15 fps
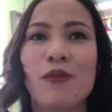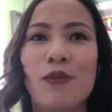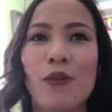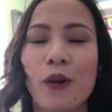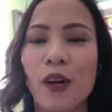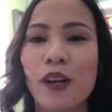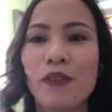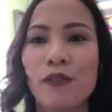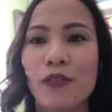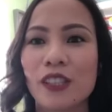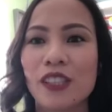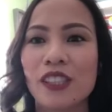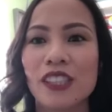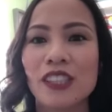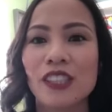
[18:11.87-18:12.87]
of work
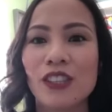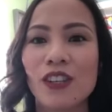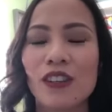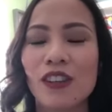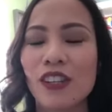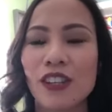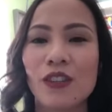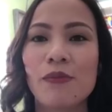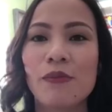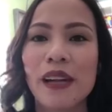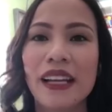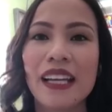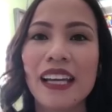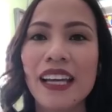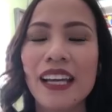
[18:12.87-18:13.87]
for just so little
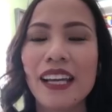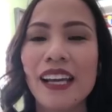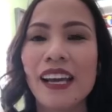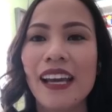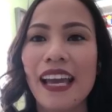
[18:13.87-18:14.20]
money.